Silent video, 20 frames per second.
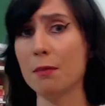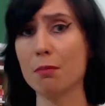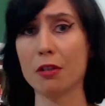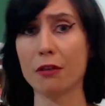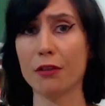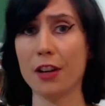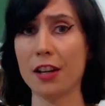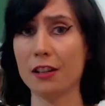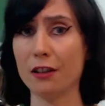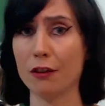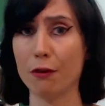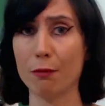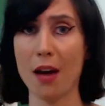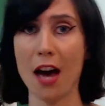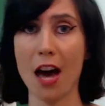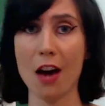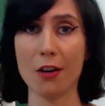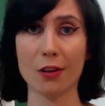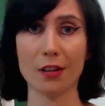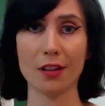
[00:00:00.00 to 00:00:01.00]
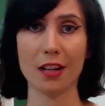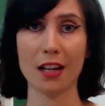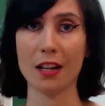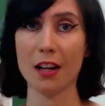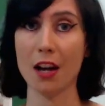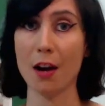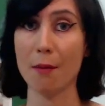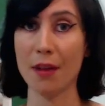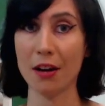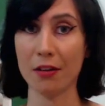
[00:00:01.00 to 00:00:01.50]
pervasive pattern
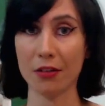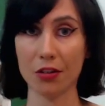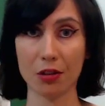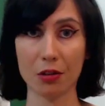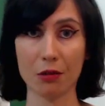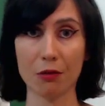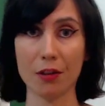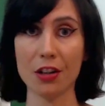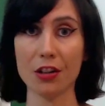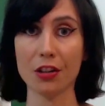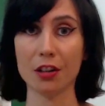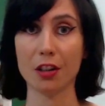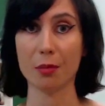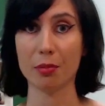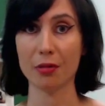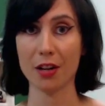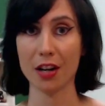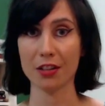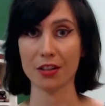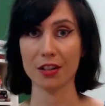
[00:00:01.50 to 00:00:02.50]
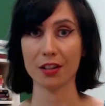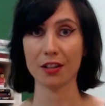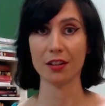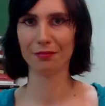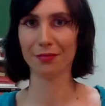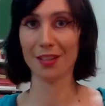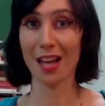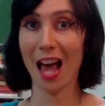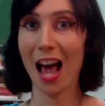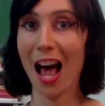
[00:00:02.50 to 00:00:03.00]
that amounts to racial oppression.
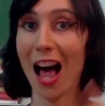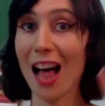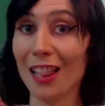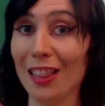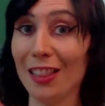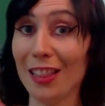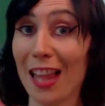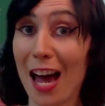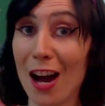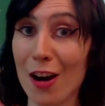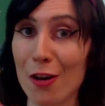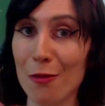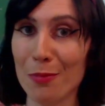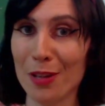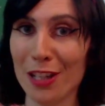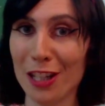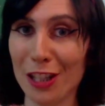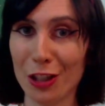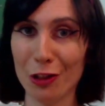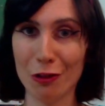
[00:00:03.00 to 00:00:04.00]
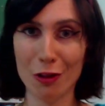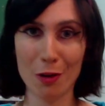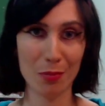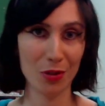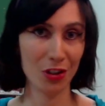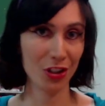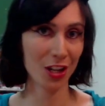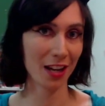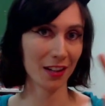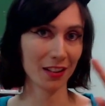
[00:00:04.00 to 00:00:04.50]
Allow me to
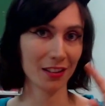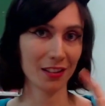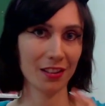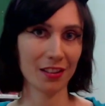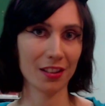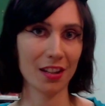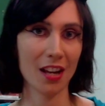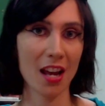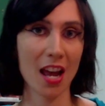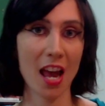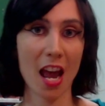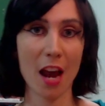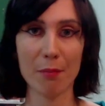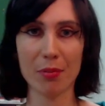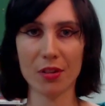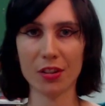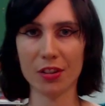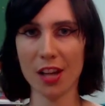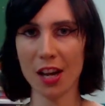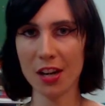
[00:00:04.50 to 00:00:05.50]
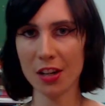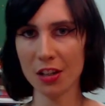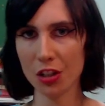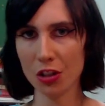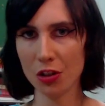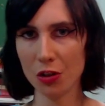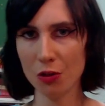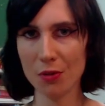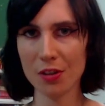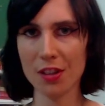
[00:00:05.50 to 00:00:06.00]
object and present
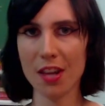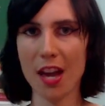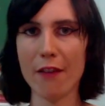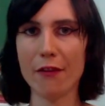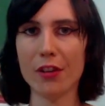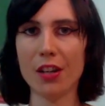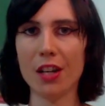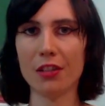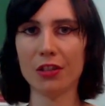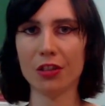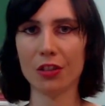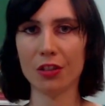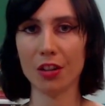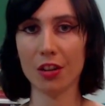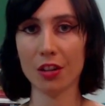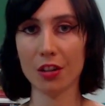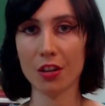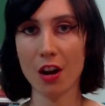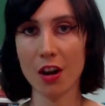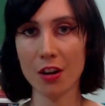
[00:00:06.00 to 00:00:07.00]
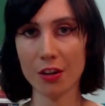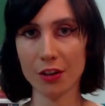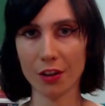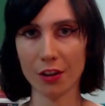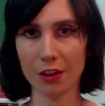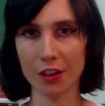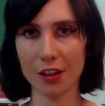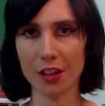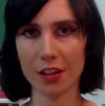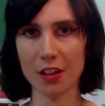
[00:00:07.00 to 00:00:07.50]
you with evidence to the
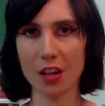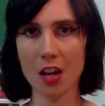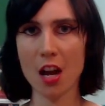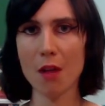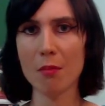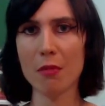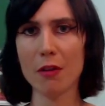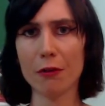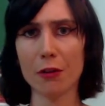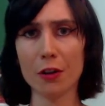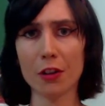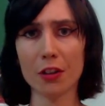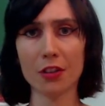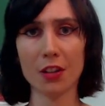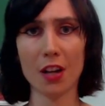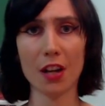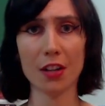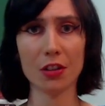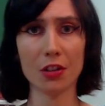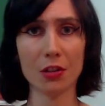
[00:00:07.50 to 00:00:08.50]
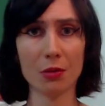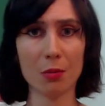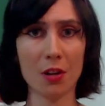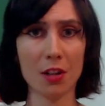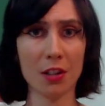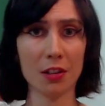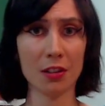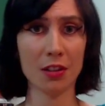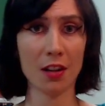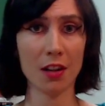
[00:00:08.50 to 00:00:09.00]
contrary. But first, I just
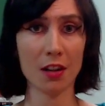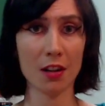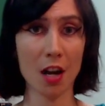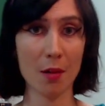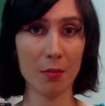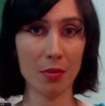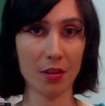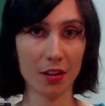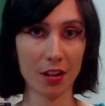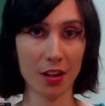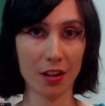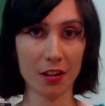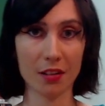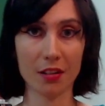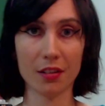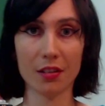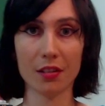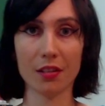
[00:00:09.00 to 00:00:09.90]
want to say a couple things.